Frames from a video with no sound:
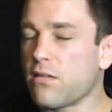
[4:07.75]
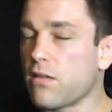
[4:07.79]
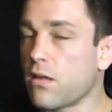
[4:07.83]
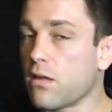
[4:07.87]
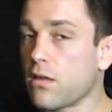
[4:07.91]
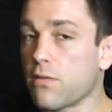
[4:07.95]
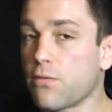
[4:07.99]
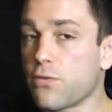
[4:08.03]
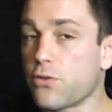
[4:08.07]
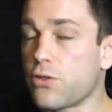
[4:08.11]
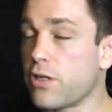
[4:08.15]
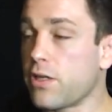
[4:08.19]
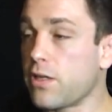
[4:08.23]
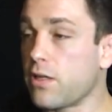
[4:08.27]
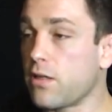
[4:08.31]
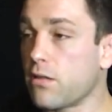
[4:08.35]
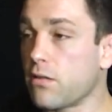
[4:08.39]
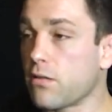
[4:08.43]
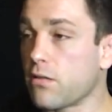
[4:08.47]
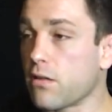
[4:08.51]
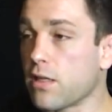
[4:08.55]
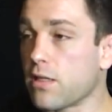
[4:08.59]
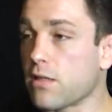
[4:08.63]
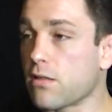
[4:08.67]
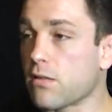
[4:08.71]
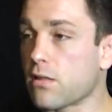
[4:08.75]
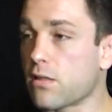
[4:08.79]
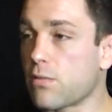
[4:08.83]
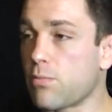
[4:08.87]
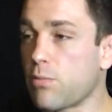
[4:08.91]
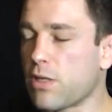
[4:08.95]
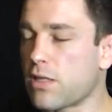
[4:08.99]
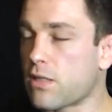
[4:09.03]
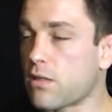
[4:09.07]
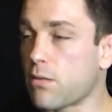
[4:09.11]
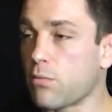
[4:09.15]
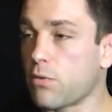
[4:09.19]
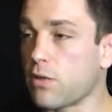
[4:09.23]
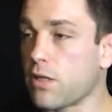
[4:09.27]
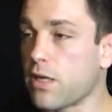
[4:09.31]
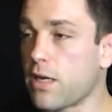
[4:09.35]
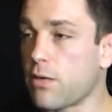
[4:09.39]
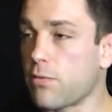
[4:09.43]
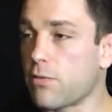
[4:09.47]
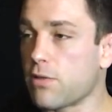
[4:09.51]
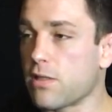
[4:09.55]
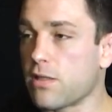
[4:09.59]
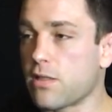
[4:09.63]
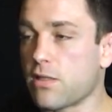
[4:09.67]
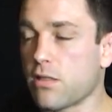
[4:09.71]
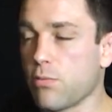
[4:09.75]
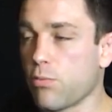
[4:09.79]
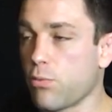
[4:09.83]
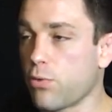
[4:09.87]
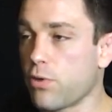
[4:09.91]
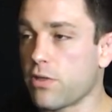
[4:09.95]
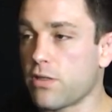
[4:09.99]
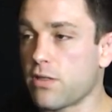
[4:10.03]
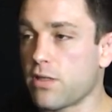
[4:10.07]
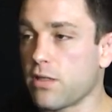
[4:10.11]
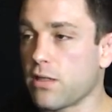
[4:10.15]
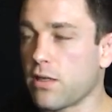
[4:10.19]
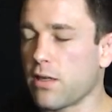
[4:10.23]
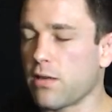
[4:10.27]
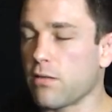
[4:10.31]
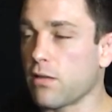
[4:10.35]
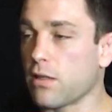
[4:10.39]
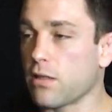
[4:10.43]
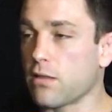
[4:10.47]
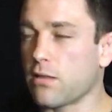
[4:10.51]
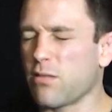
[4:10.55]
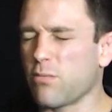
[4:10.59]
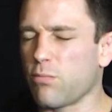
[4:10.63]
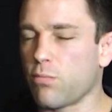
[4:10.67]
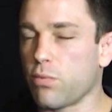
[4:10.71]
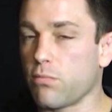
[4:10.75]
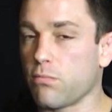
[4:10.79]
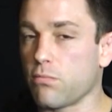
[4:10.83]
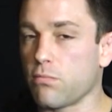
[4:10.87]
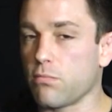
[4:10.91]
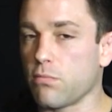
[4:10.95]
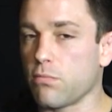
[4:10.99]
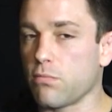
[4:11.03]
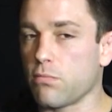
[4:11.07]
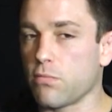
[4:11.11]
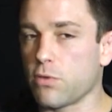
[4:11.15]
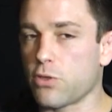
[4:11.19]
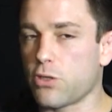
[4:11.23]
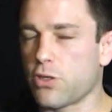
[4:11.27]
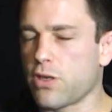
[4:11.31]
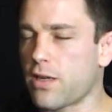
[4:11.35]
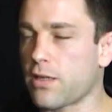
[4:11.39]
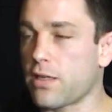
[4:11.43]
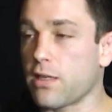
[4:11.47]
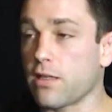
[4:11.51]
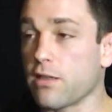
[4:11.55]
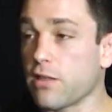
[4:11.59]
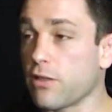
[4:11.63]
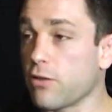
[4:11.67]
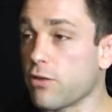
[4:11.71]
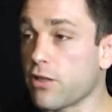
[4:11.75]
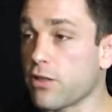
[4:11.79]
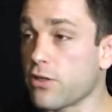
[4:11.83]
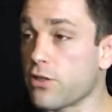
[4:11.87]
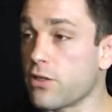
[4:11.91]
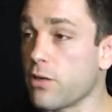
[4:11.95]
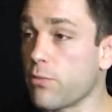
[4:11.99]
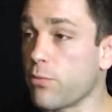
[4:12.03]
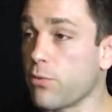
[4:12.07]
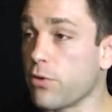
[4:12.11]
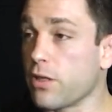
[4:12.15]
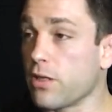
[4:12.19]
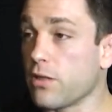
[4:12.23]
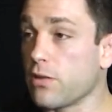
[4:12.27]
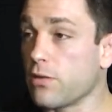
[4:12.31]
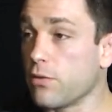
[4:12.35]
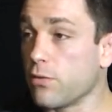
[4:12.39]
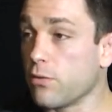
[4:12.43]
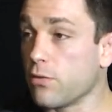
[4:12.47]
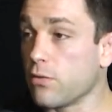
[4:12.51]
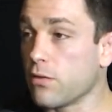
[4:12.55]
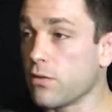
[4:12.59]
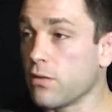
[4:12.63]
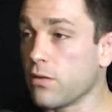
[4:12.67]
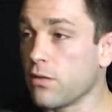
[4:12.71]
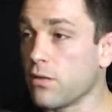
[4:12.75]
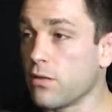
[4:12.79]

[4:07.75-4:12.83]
Uh, uh, Virginia. Like speaks a couple languages. Super interesting guy. Like shockingly good at Jeopardy hmm. too.